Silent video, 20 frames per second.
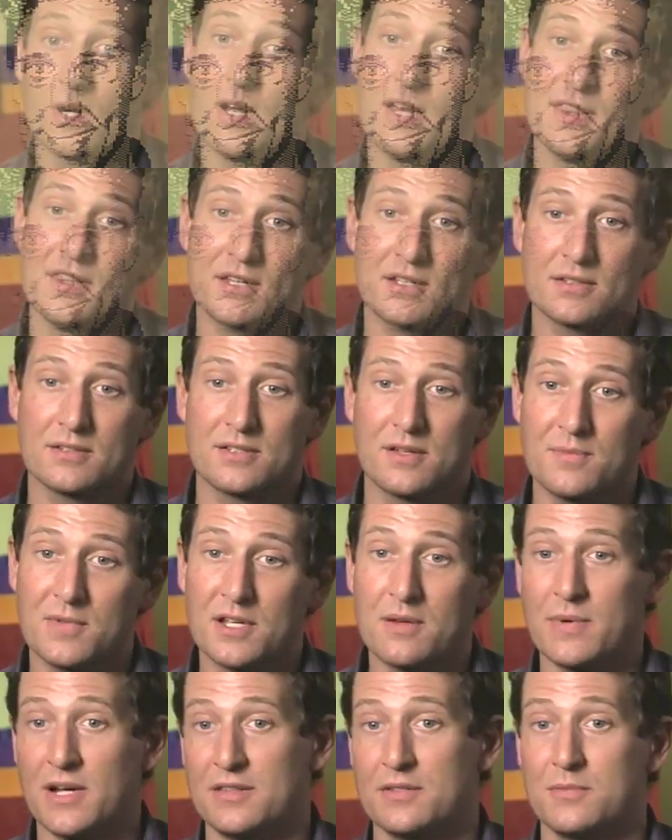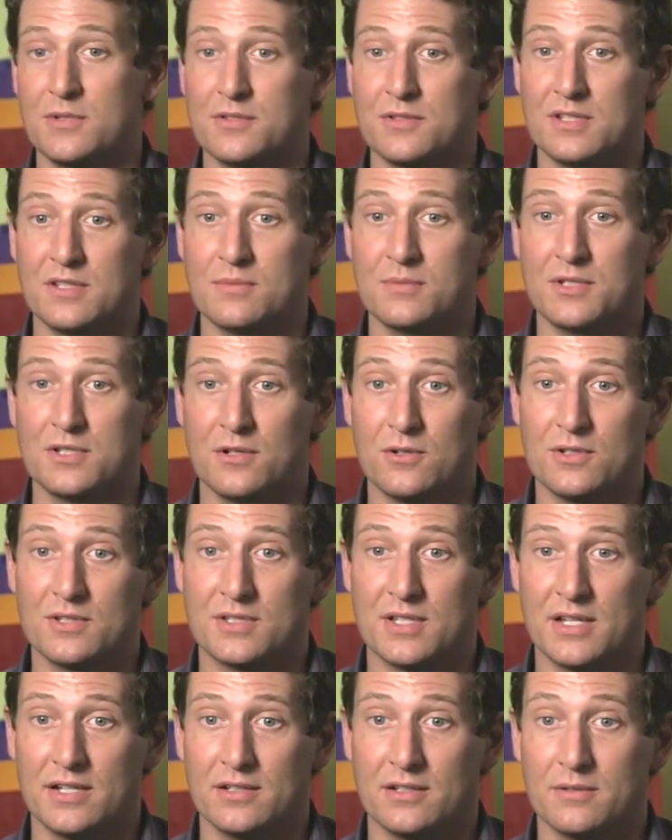think something about the museum show
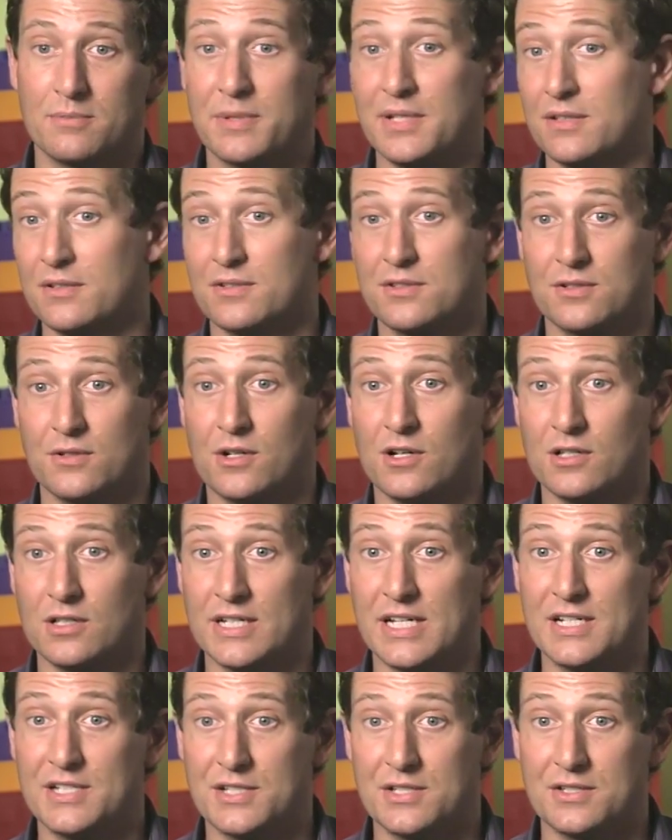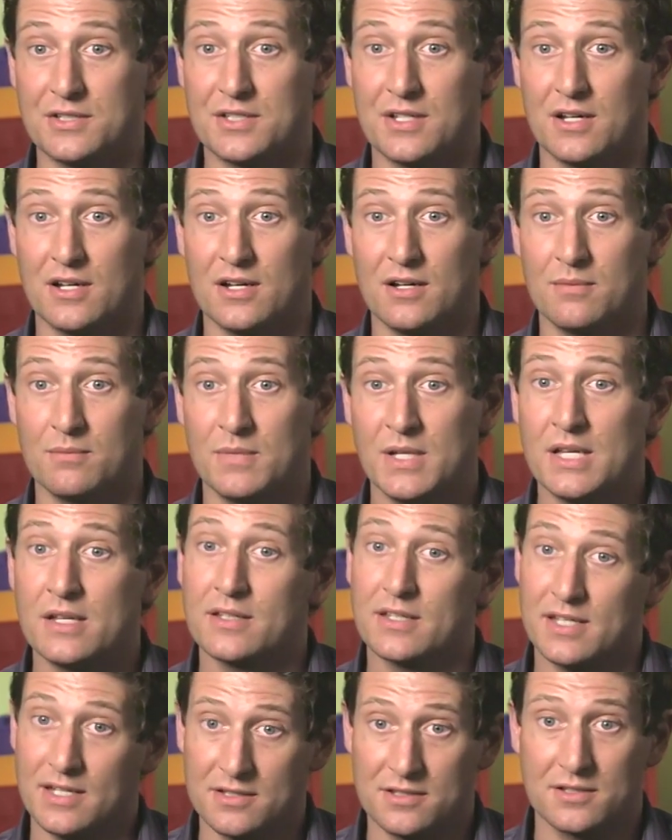is that it appeals to all ages. Um,
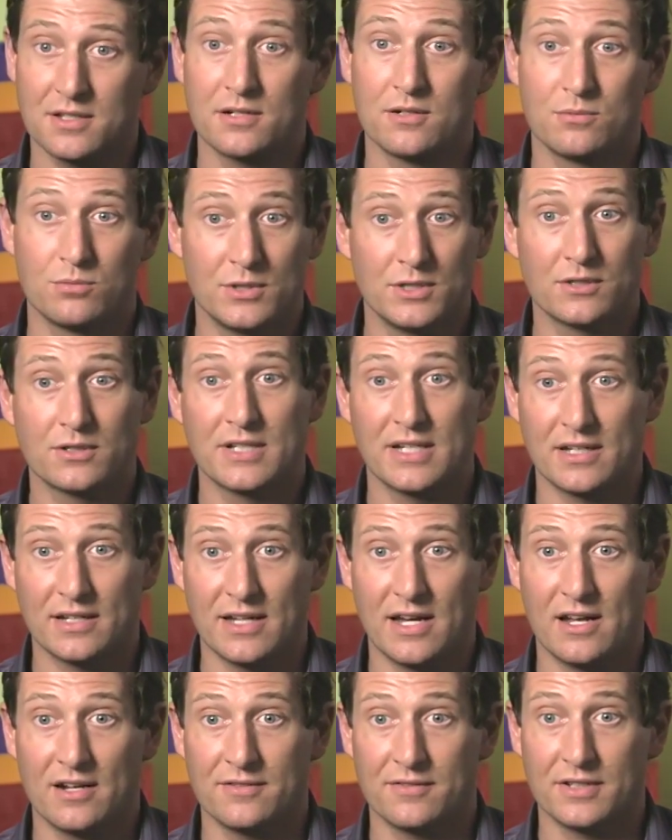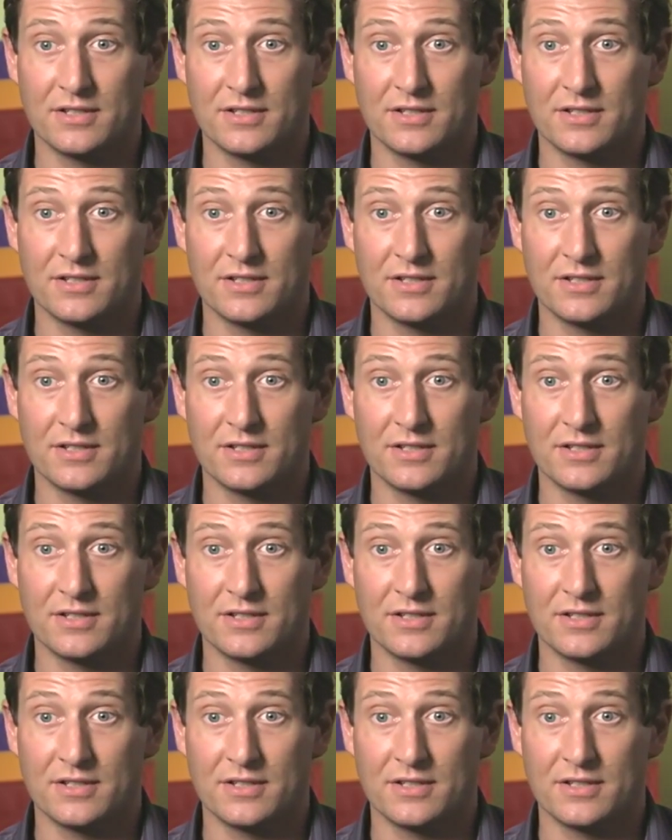kids get a real kick out of